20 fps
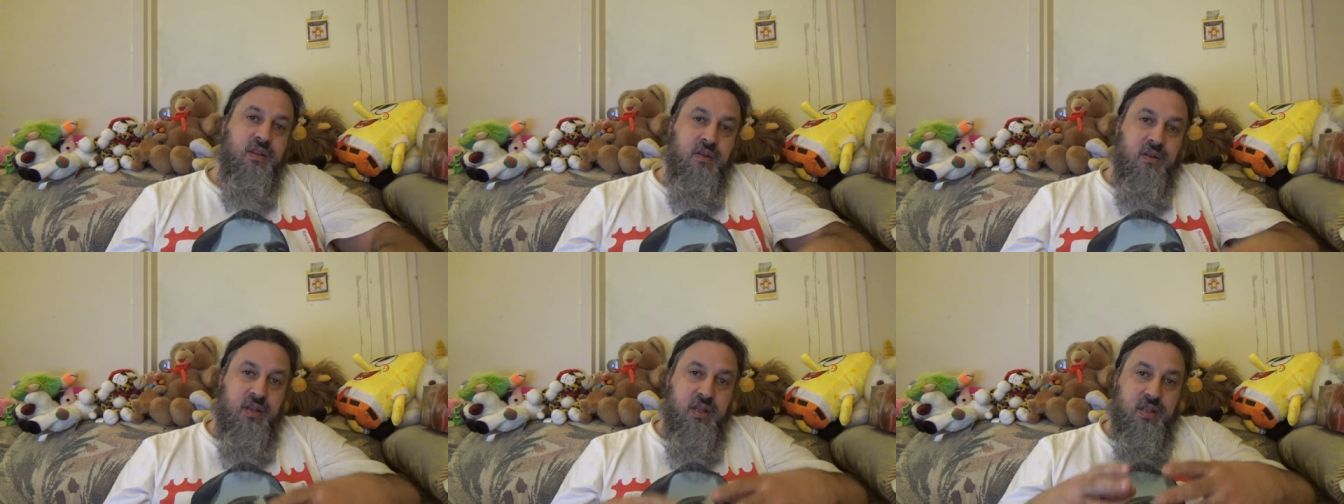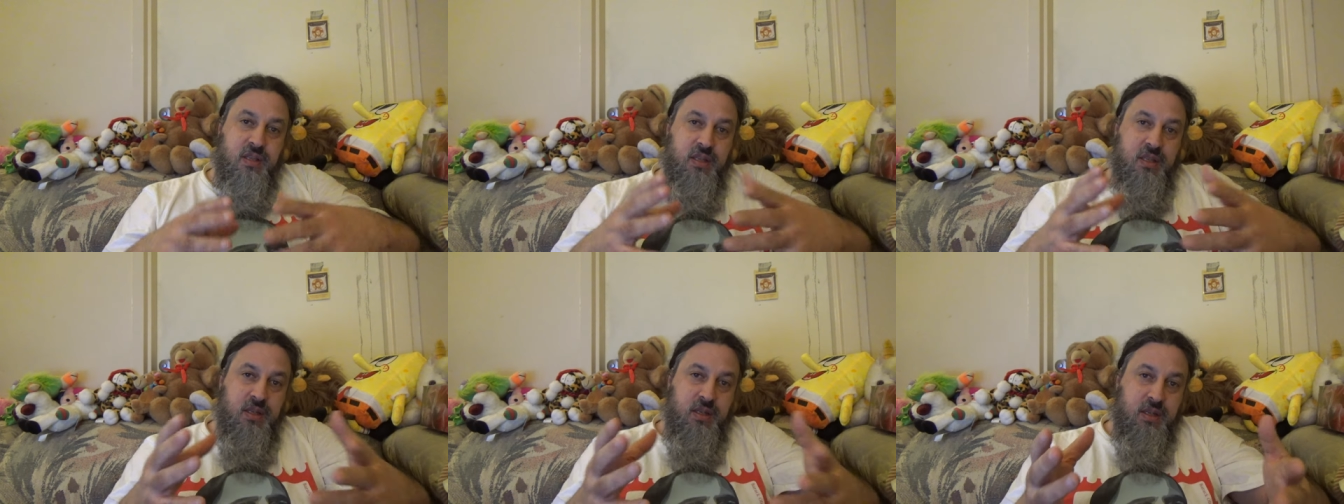They're
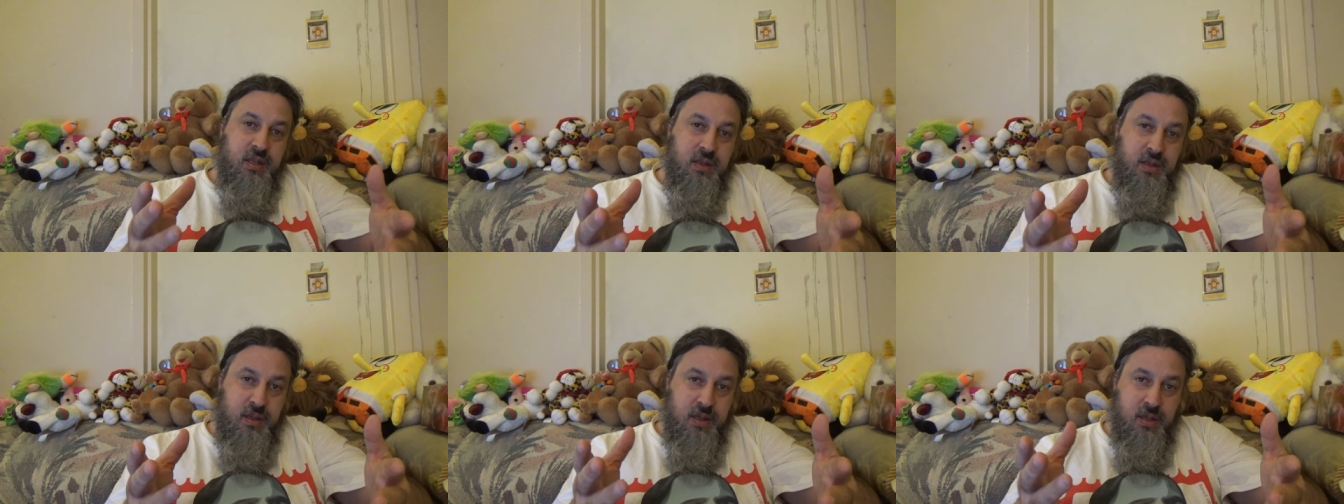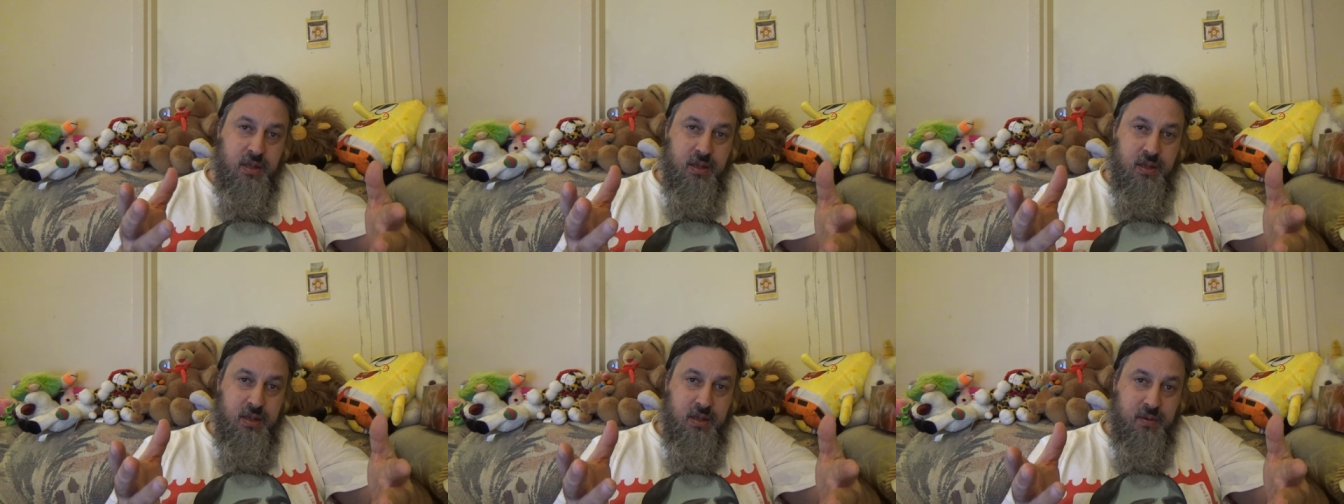in
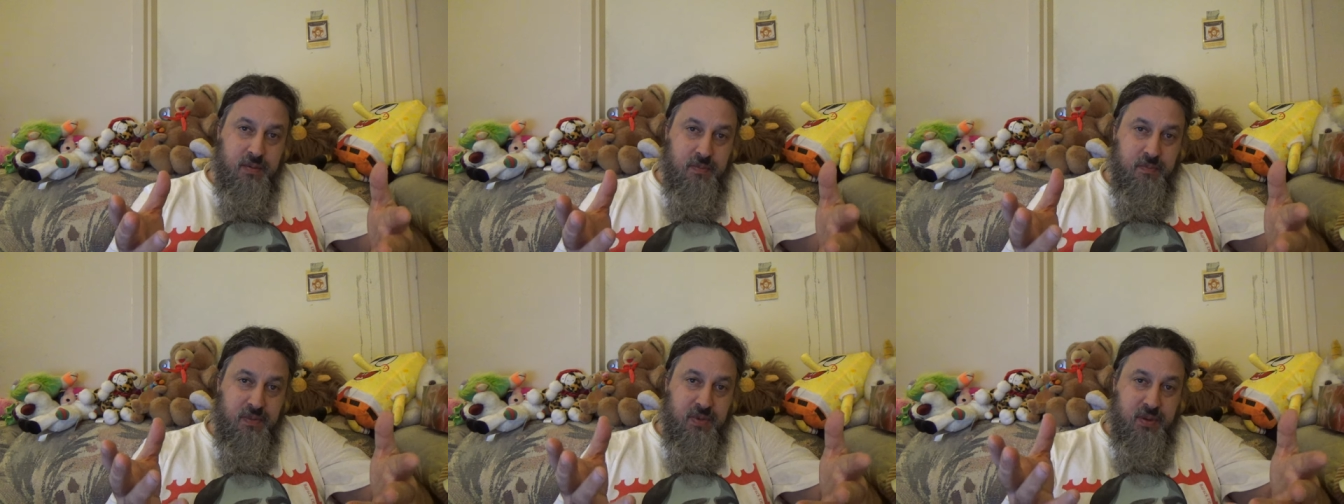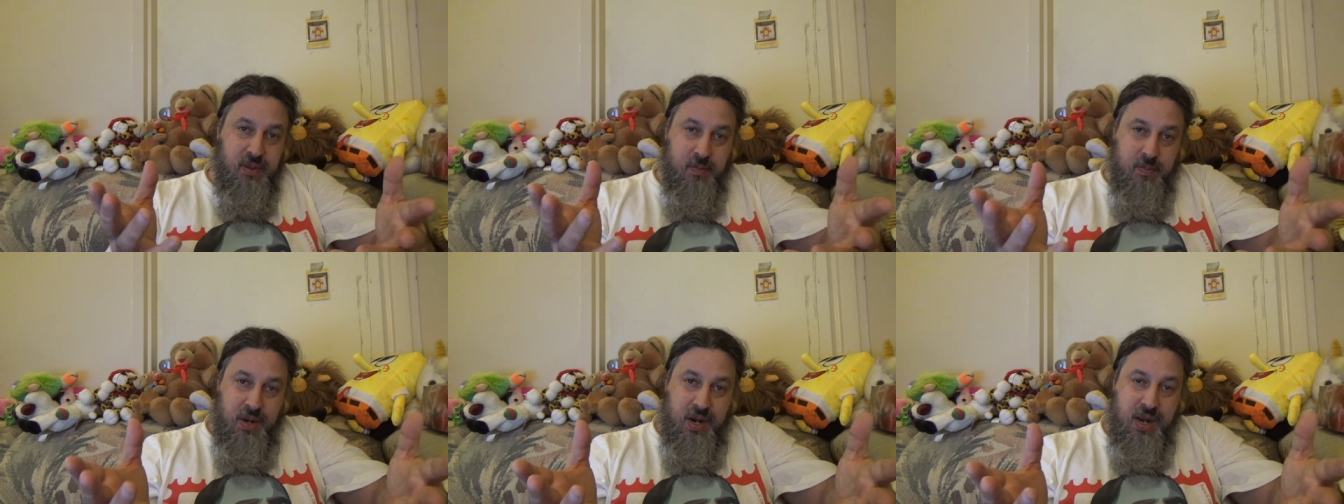
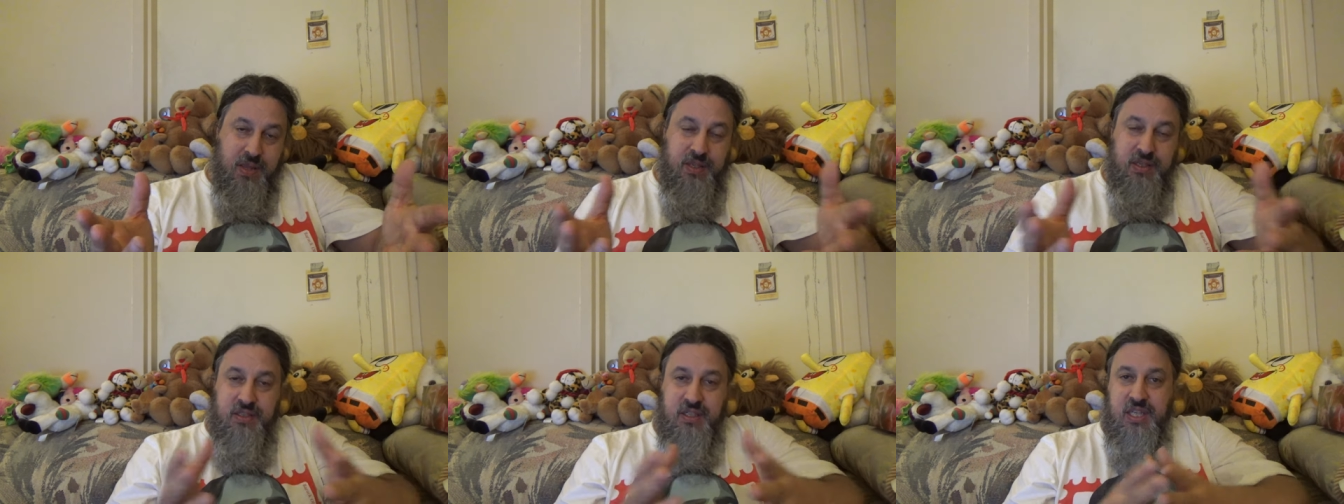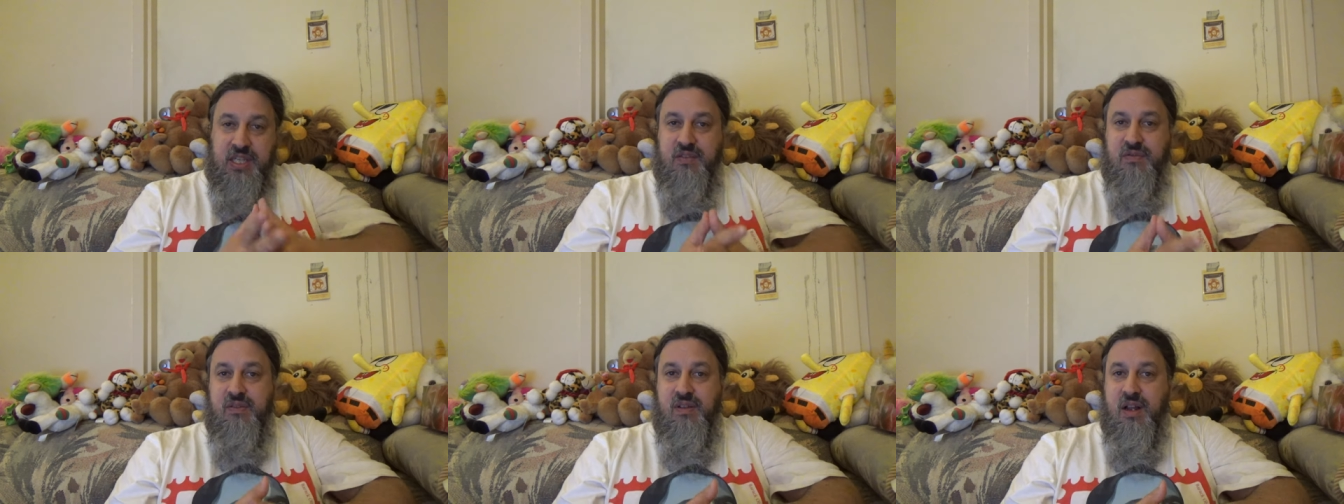the
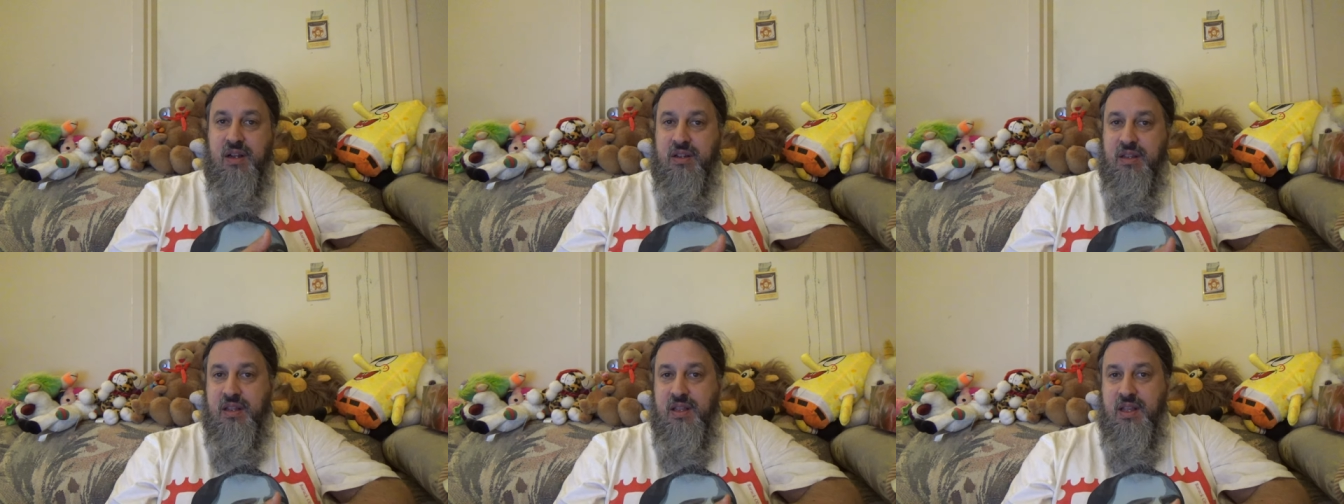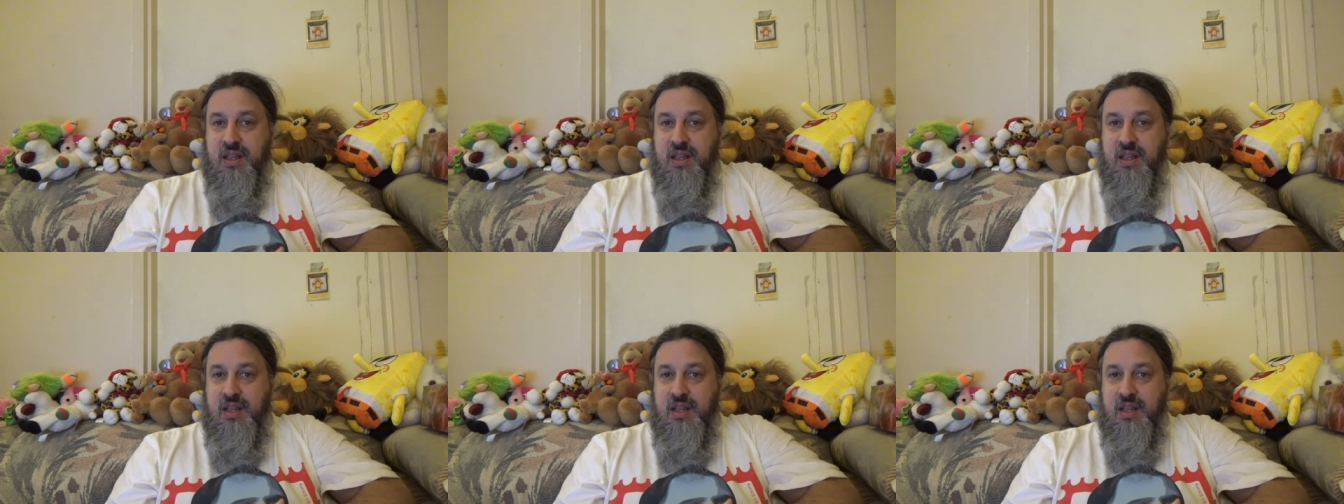behind-the-scenes vlog.